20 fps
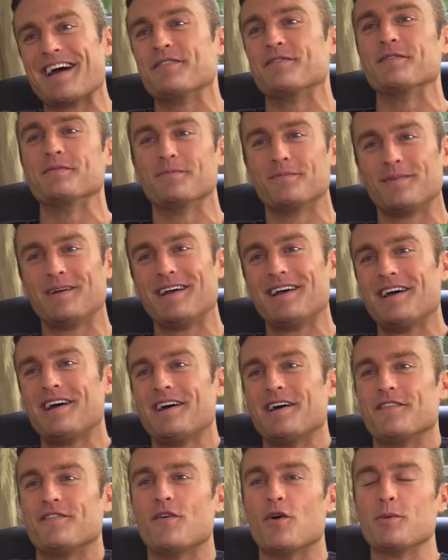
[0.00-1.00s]
I have a,
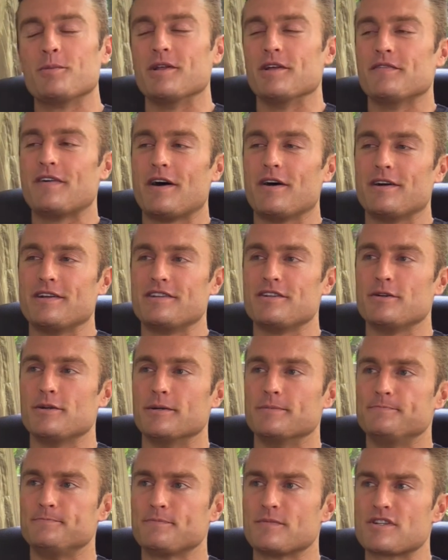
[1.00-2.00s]
a formula of how I do it.